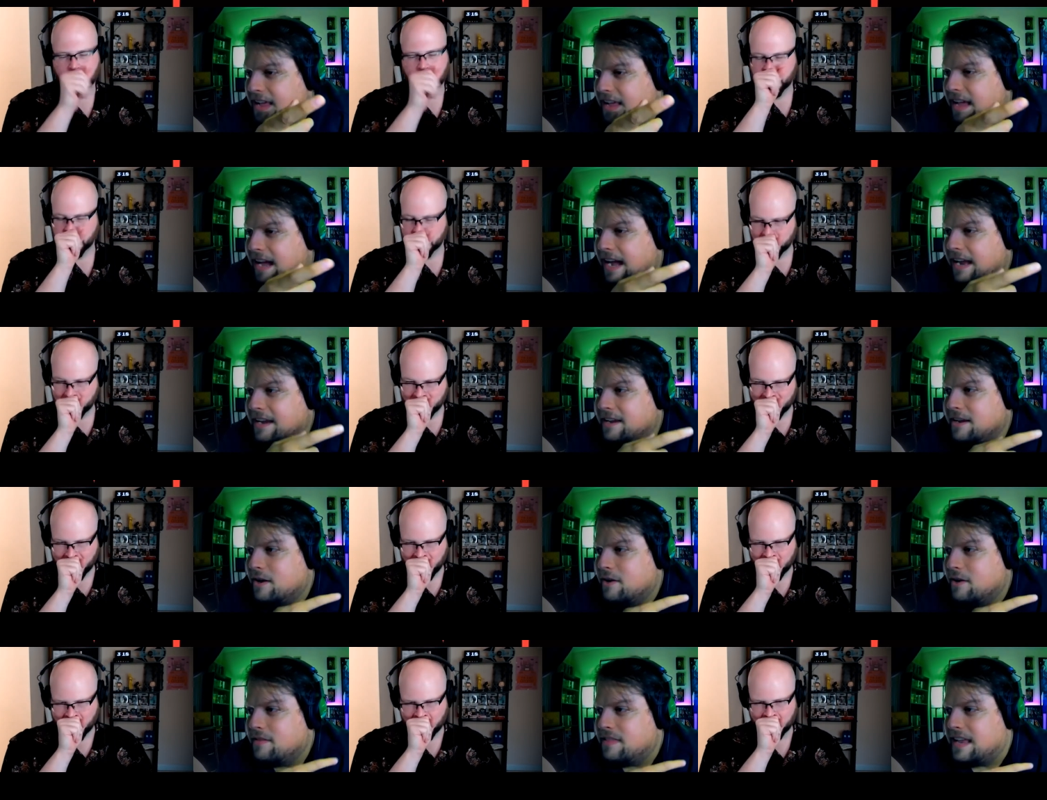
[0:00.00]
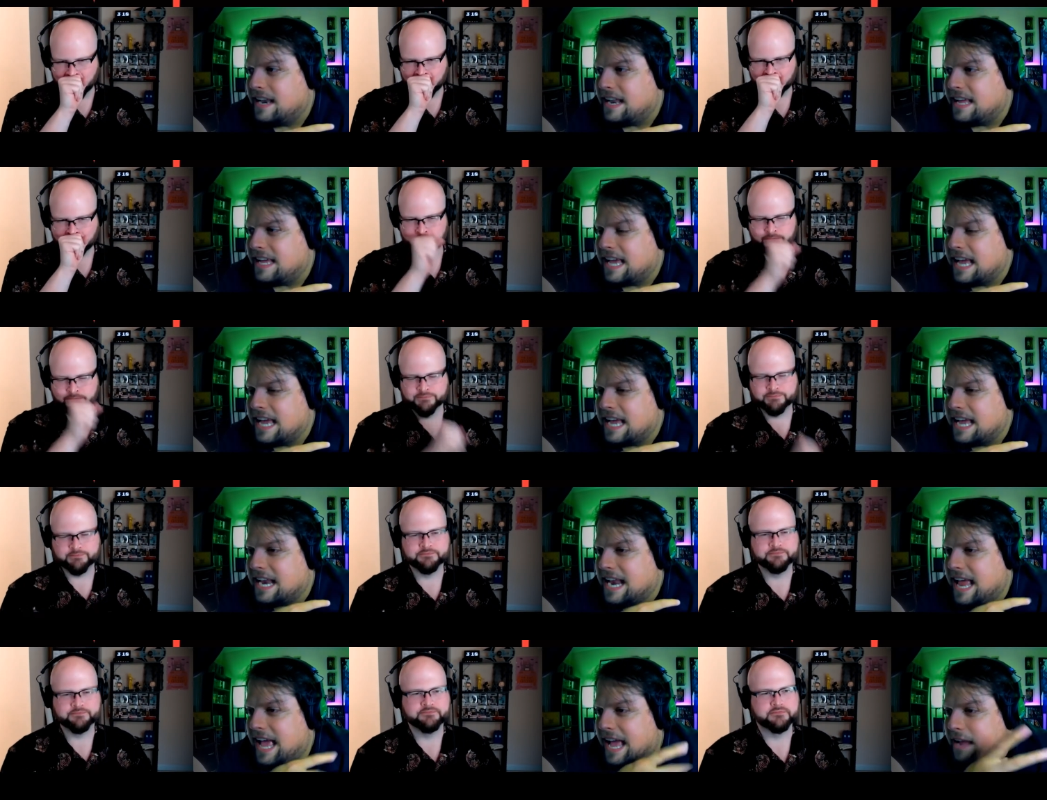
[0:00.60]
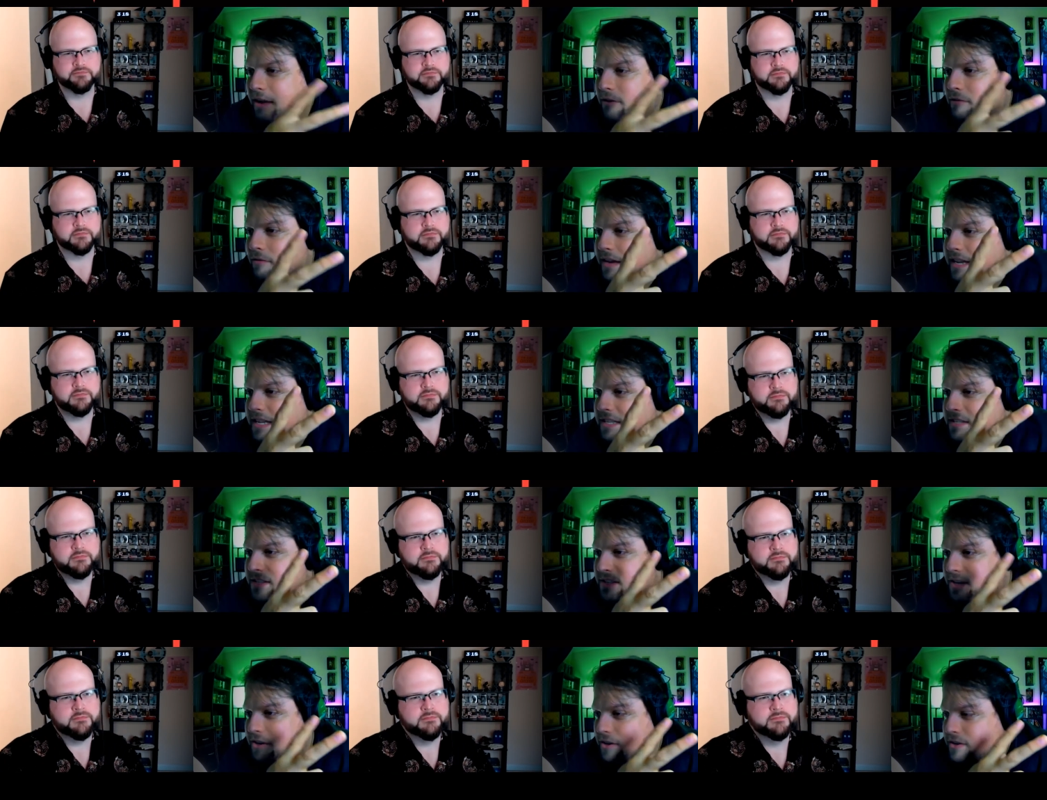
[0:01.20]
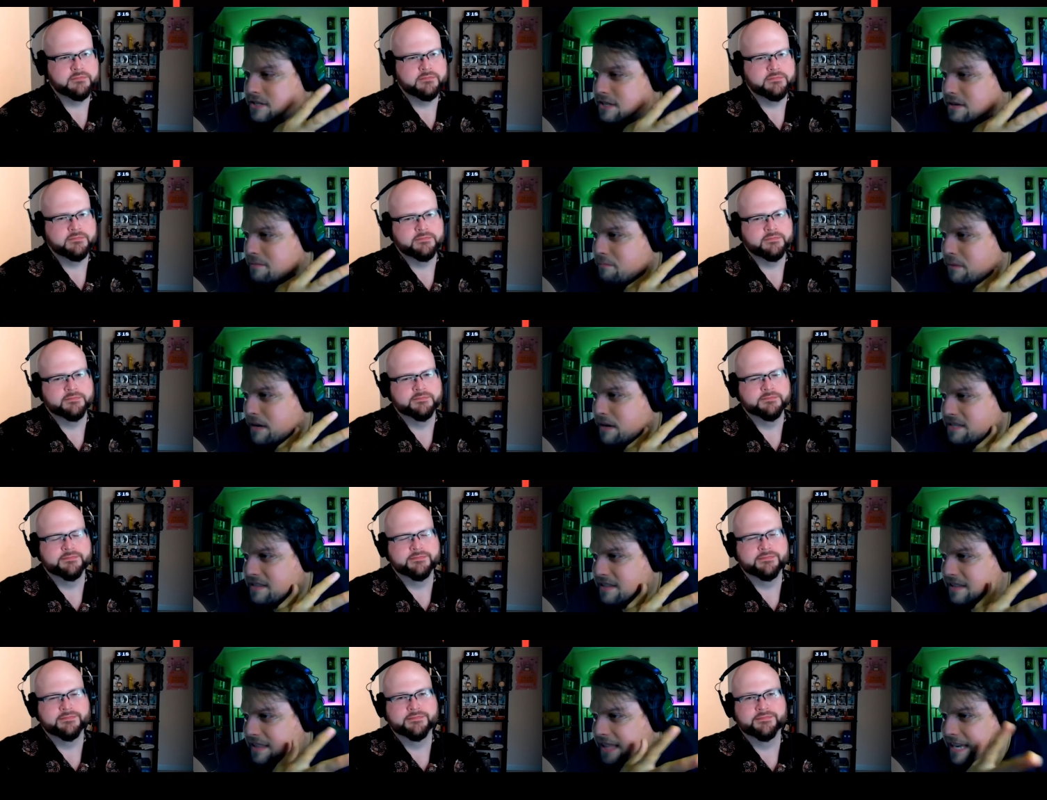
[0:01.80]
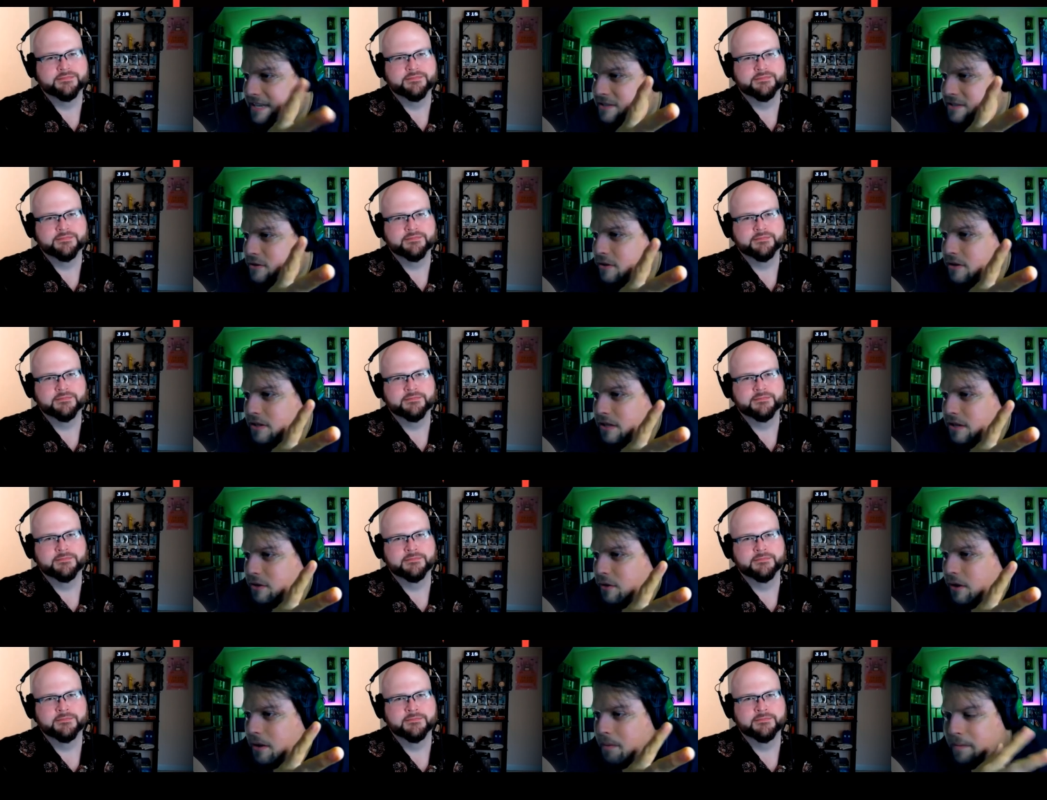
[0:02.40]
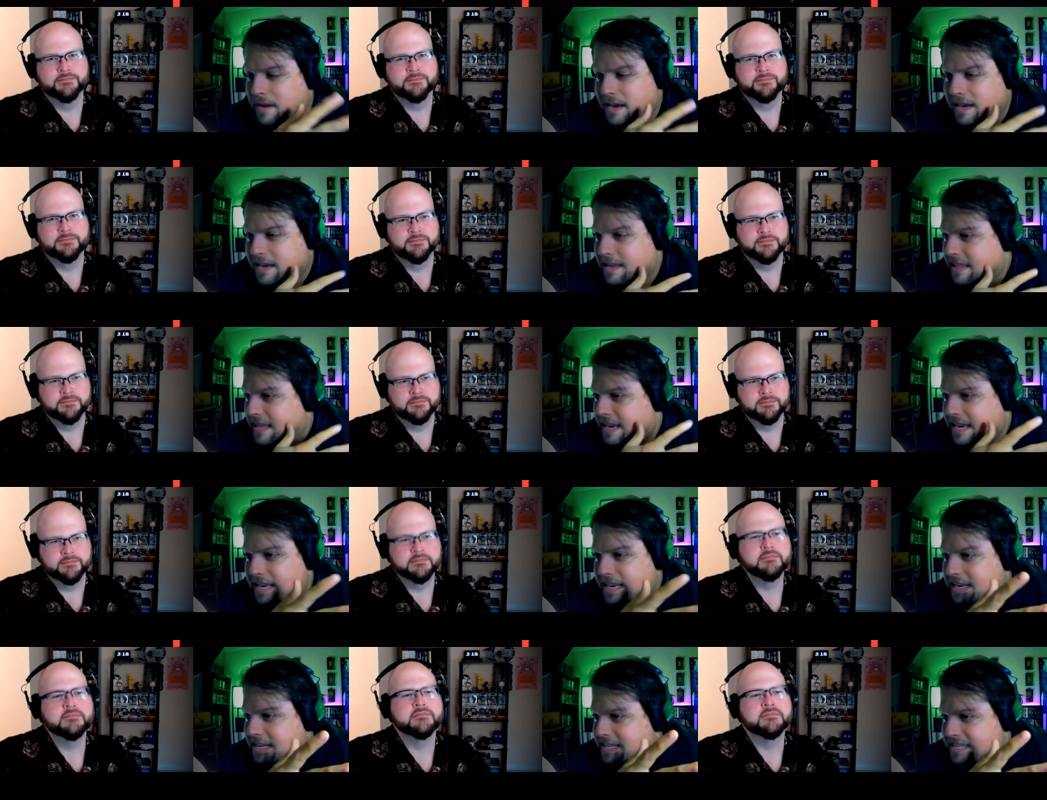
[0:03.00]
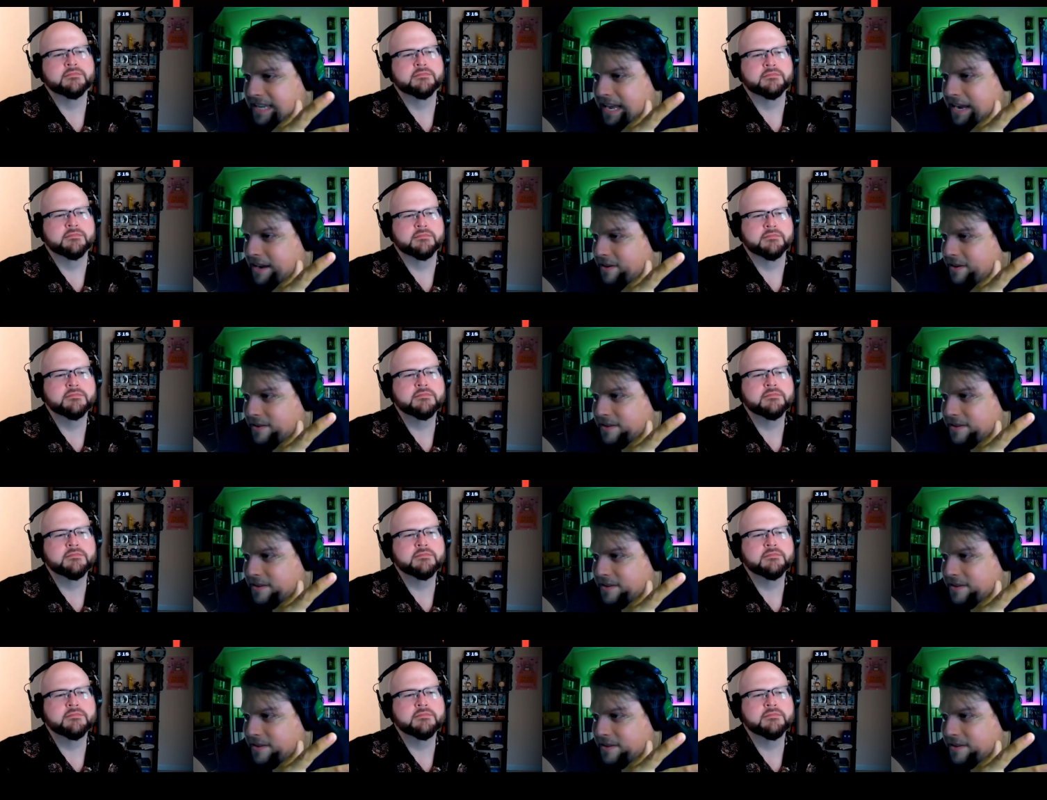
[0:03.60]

Speaker 1: I know that it can get angry and surge and bust electrical equipment and they didn't care to